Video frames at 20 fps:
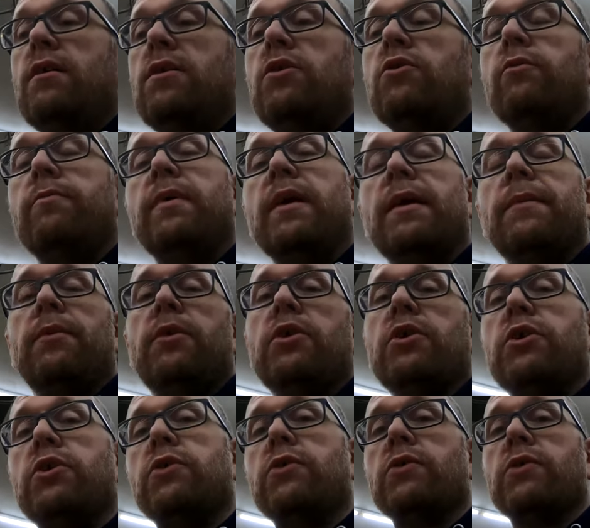you'll be able to
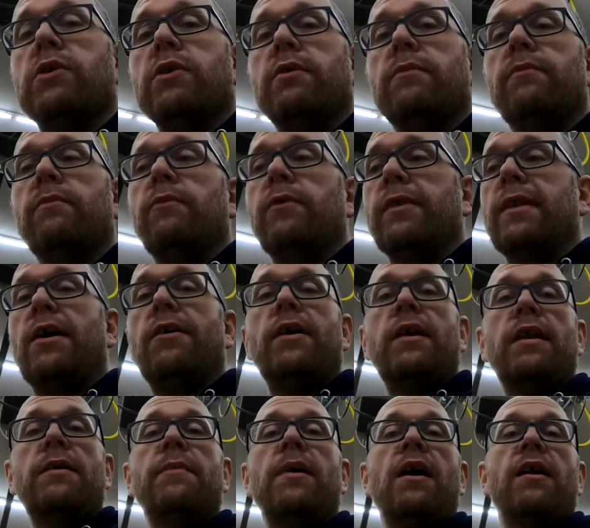use them without
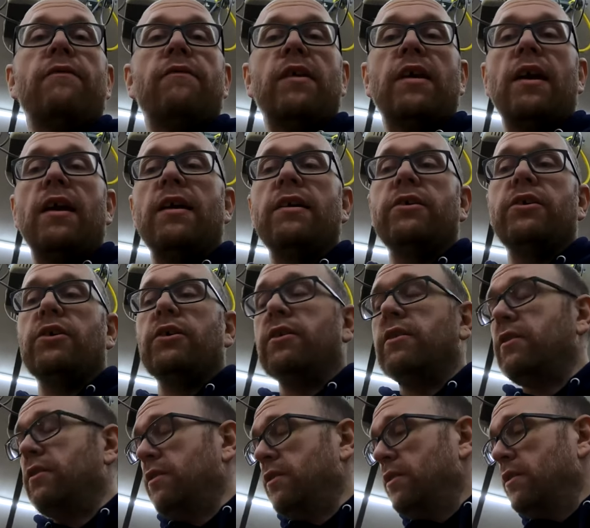any
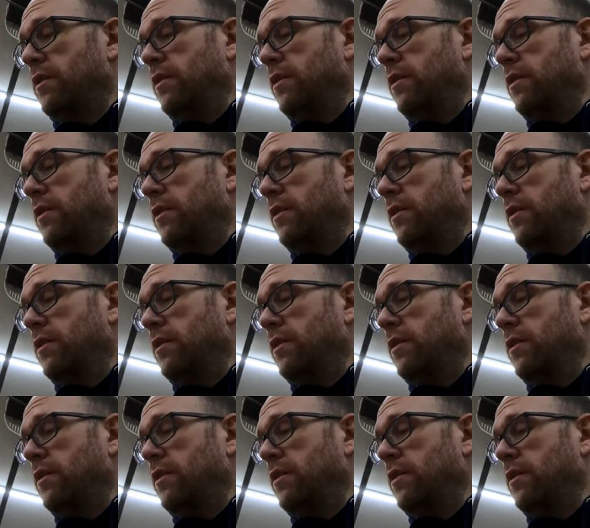modification.